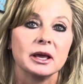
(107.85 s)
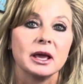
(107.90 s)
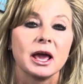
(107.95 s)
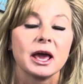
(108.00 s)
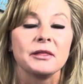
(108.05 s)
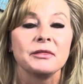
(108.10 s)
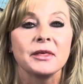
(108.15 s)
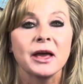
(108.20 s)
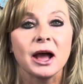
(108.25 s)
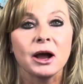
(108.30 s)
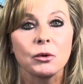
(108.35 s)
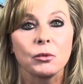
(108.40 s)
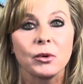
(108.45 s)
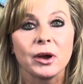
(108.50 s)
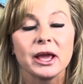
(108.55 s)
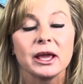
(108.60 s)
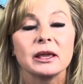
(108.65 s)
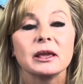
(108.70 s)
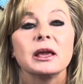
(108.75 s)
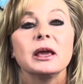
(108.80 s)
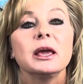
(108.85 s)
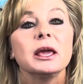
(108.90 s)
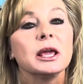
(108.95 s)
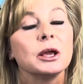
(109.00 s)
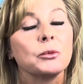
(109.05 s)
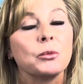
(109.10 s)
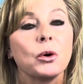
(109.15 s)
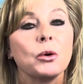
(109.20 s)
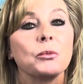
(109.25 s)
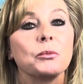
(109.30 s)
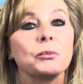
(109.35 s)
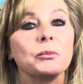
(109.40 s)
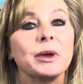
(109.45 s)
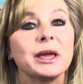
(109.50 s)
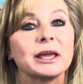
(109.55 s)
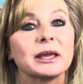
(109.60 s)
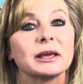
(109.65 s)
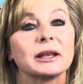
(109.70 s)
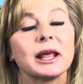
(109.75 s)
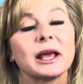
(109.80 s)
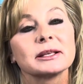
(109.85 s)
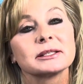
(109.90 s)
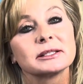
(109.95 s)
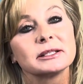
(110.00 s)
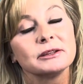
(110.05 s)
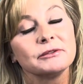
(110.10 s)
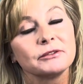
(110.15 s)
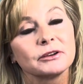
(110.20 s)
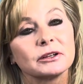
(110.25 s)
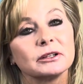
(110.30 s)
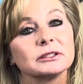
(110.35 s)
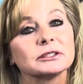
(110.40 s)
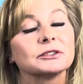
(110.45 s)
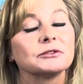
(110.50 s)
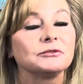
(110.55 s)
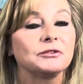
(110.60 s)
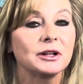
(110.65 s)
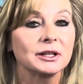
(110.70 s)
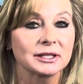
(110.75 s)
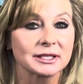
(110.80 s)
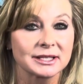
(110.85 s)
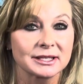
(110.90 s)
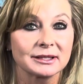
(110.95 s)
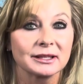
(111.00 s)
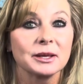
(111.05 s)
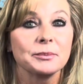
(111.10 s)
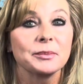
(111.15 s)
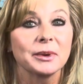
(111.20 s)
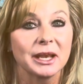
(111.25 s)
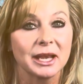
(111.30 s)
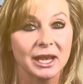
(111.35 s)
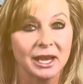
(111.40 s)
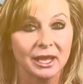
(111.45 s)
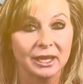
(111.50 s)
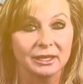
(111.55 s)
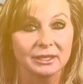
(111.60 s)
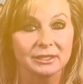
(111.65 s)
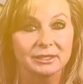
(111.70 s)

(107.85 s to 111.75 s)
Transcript: And that way, it won't make it as difficult to fall asleep at night.